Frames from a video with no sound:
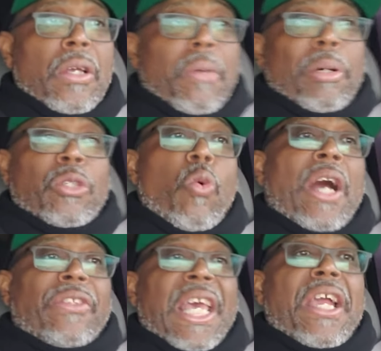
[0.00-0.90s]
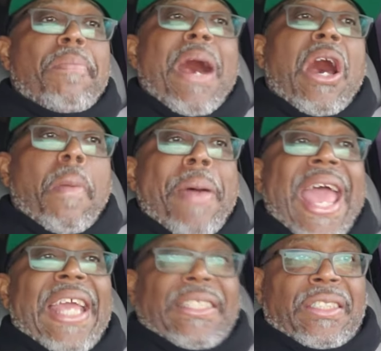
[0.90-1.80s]
But the one thing about a
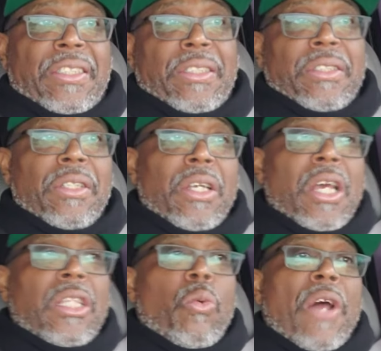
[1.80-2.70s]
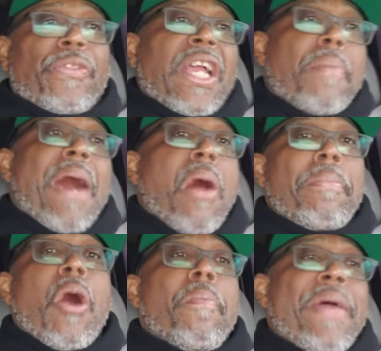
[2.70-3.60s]
pace, one thing about
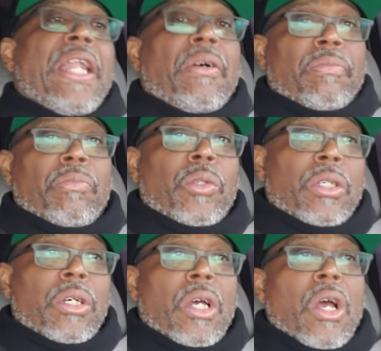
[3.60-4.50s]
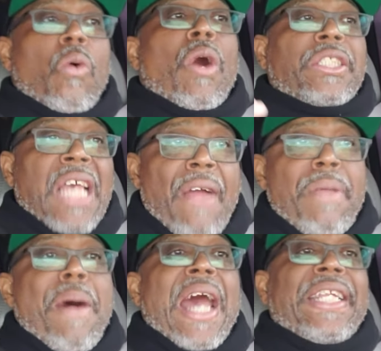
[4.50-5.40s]
momentum, once
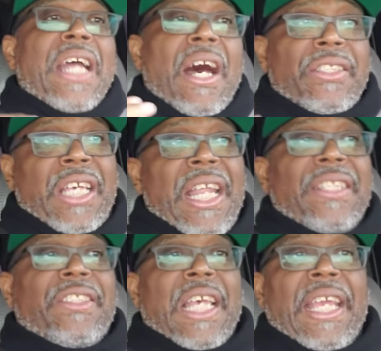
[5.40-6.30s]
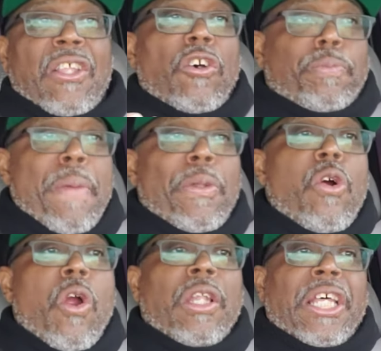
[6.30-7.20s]
everybody does get in sync, those people
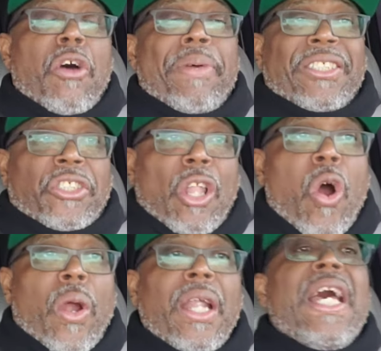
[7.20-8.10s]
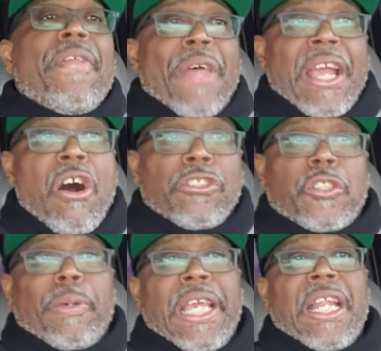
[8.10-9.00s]
who are a little bit slower, they're going to
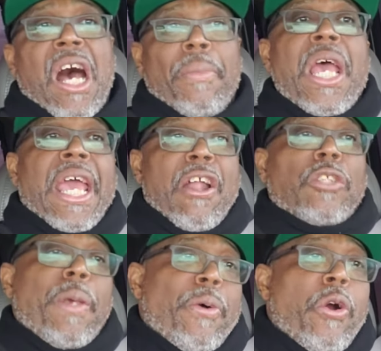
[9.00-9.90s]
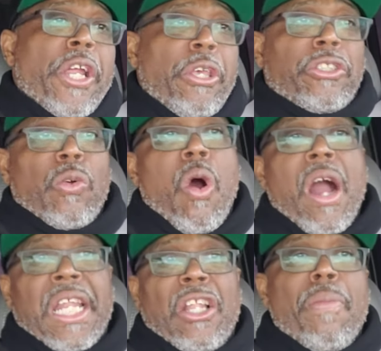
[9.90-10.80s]
speed up. And those people who are used to
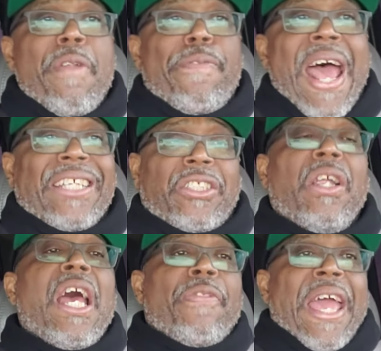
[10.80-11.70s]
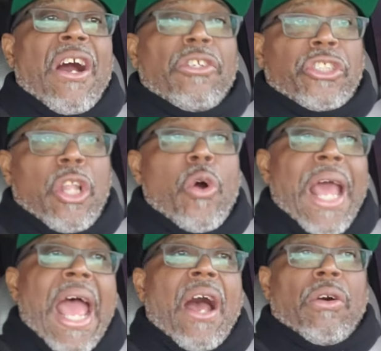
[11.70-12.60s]
walking a little bit faster, they're going to slow
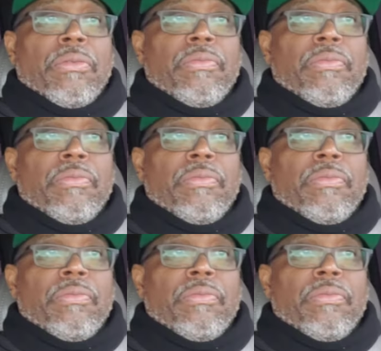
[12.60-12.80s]
down